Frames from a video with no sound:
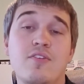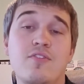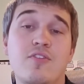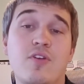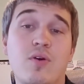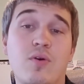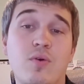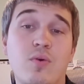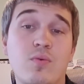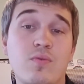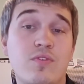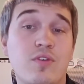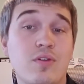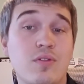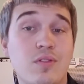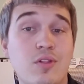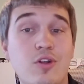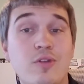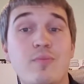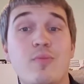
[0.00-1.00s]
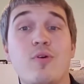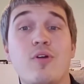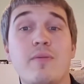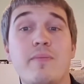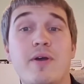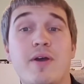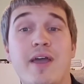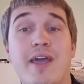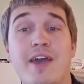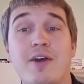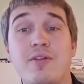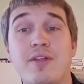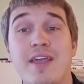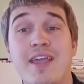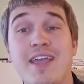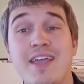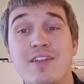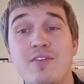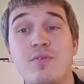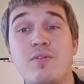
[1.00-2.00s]
So to learn more about how to
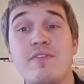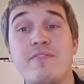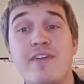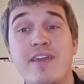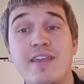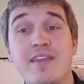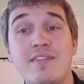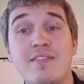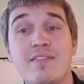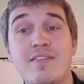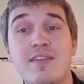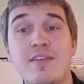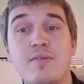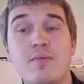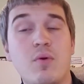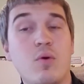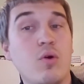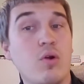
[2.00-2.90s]
handle a vacancy